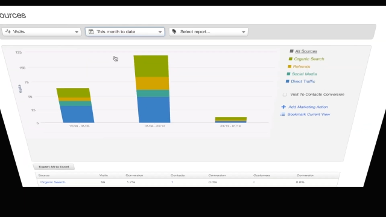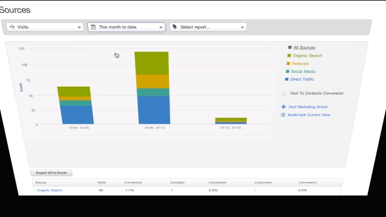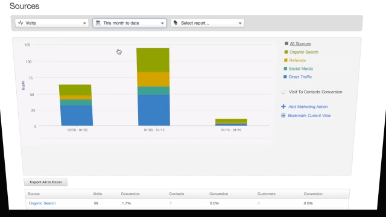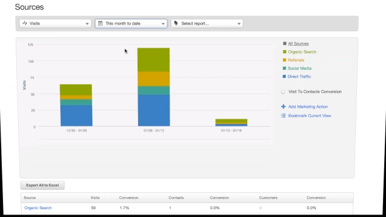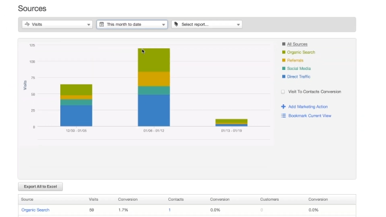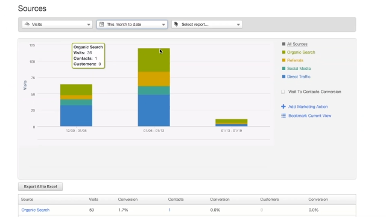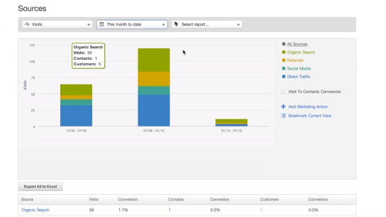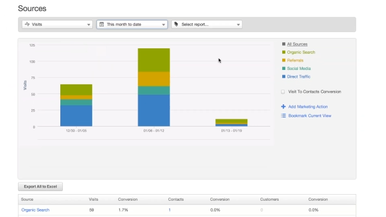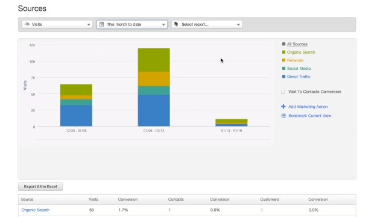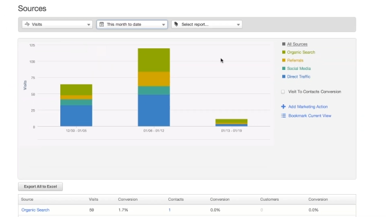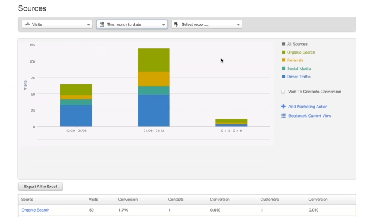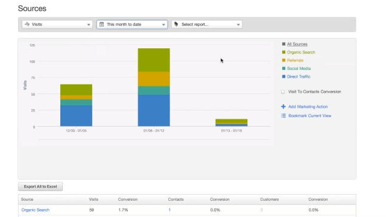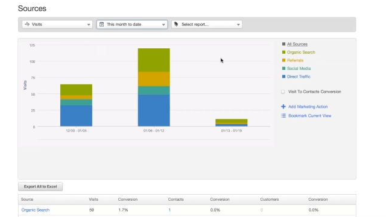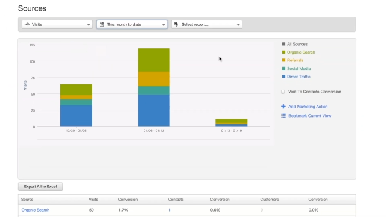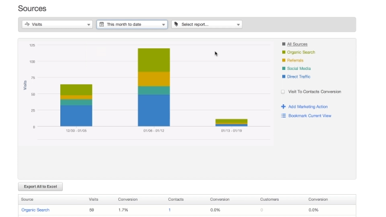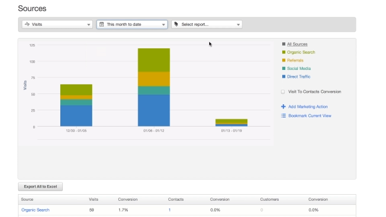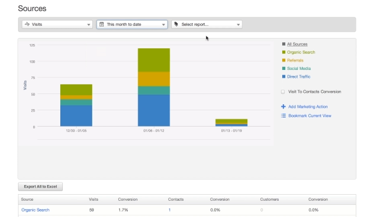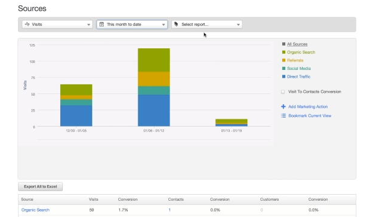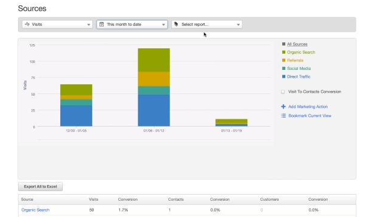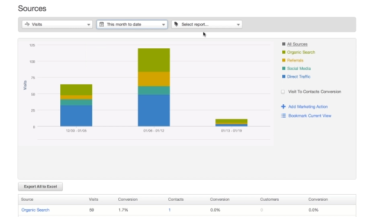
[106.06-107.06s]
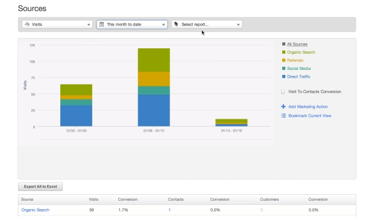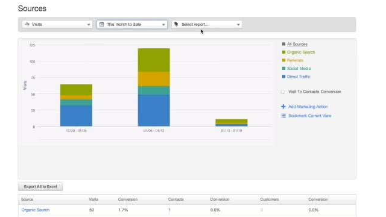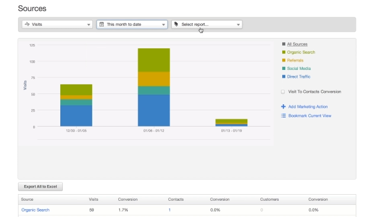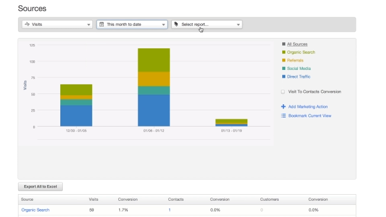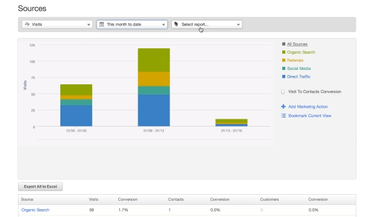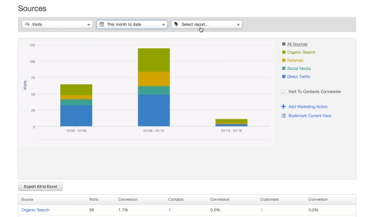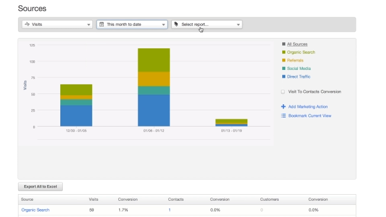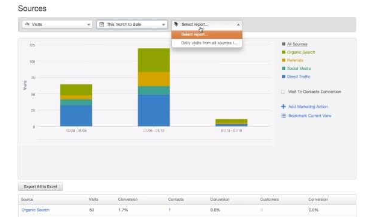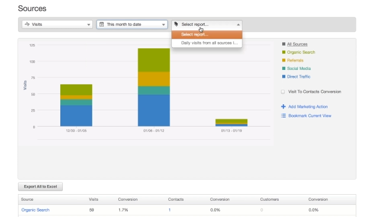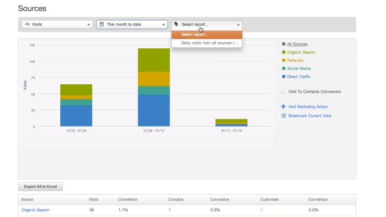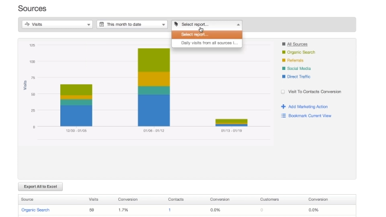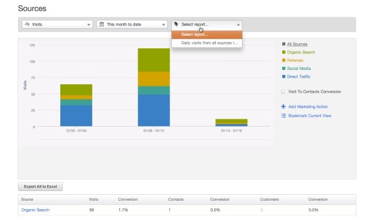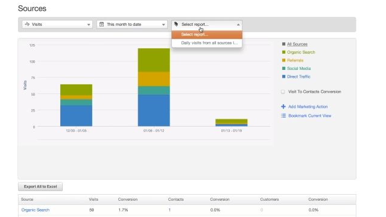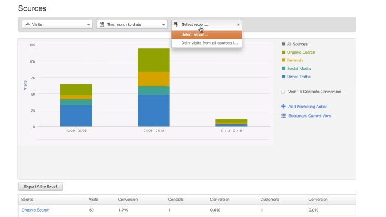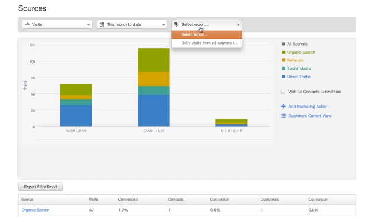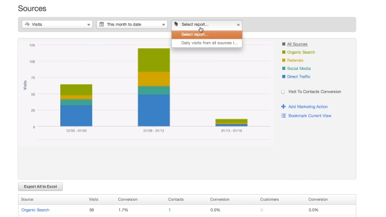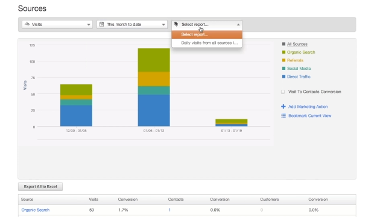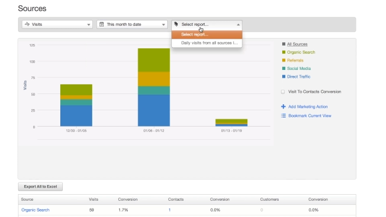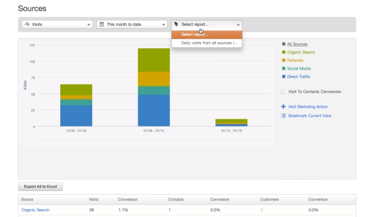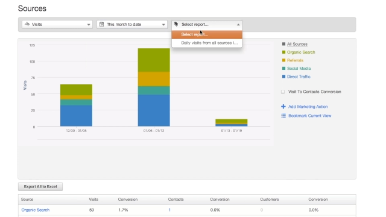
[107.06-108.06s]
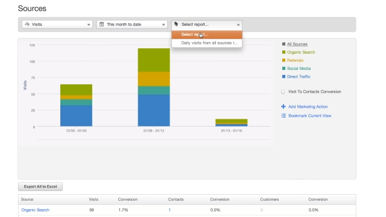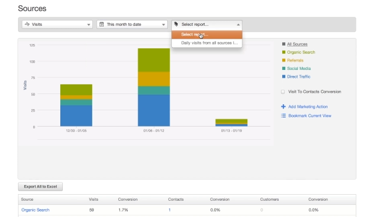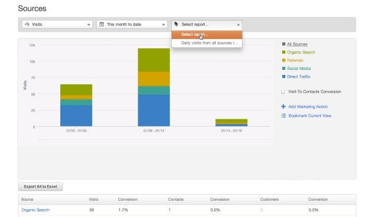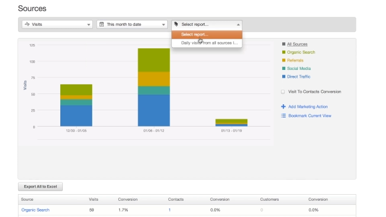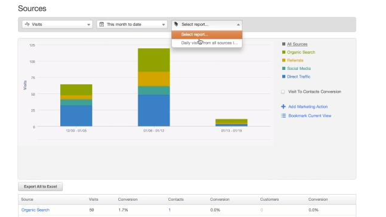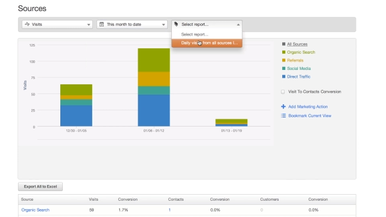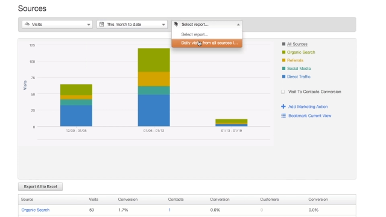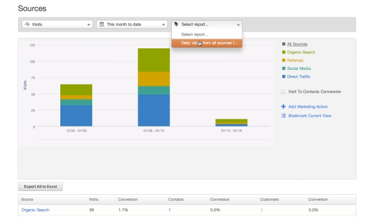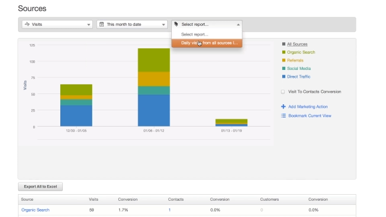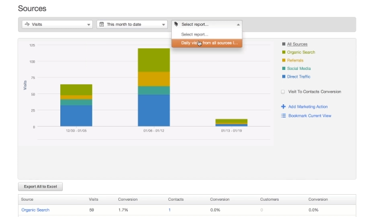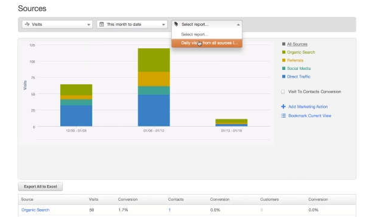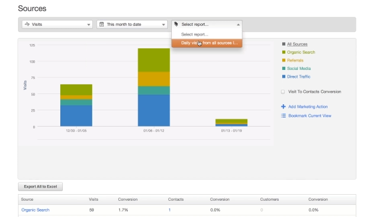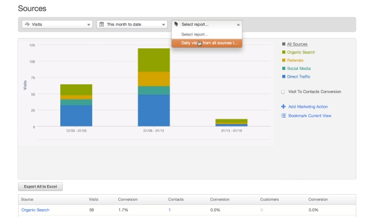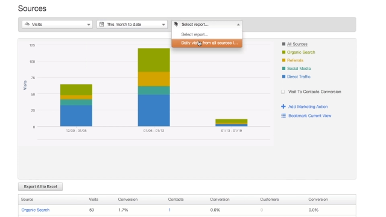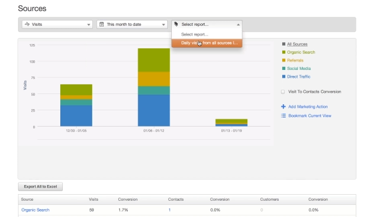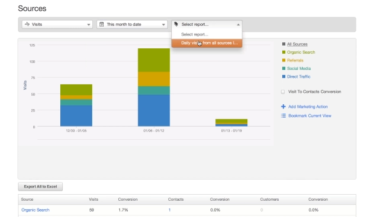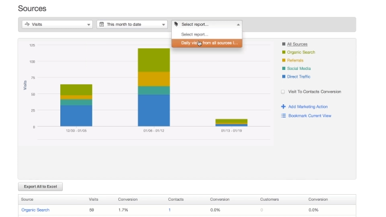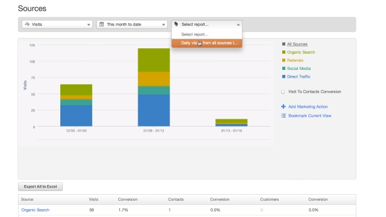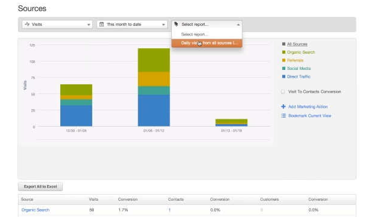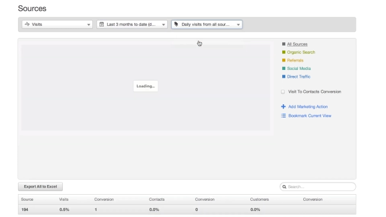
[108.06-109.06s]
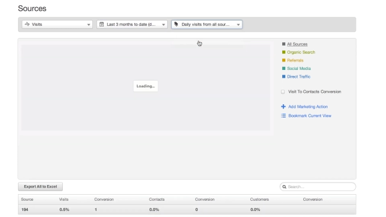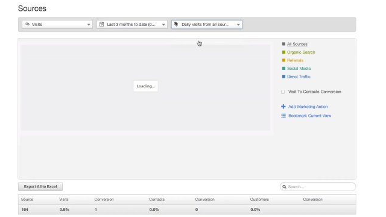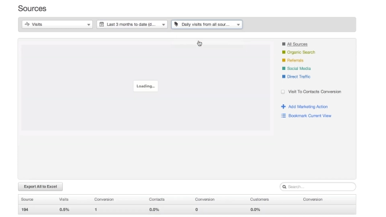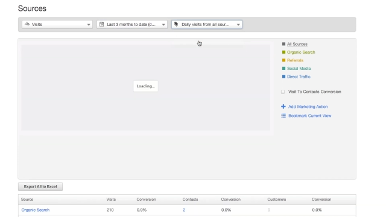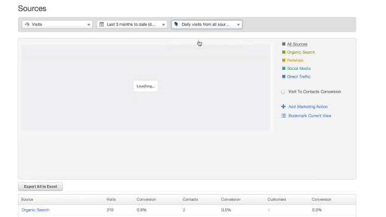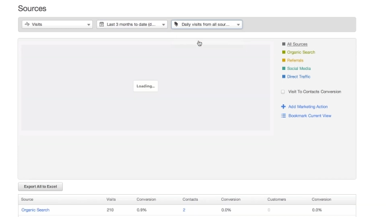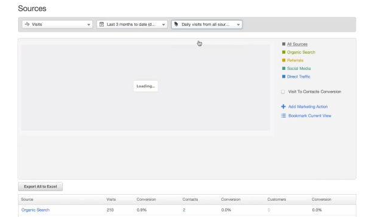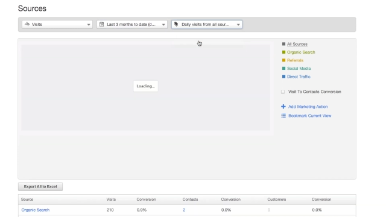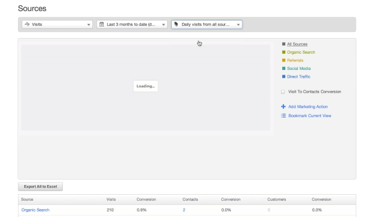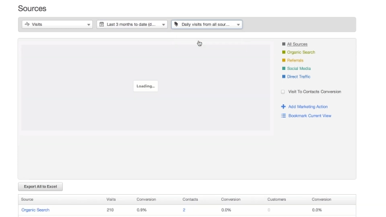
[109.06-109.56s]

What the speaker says: (no speaker visible)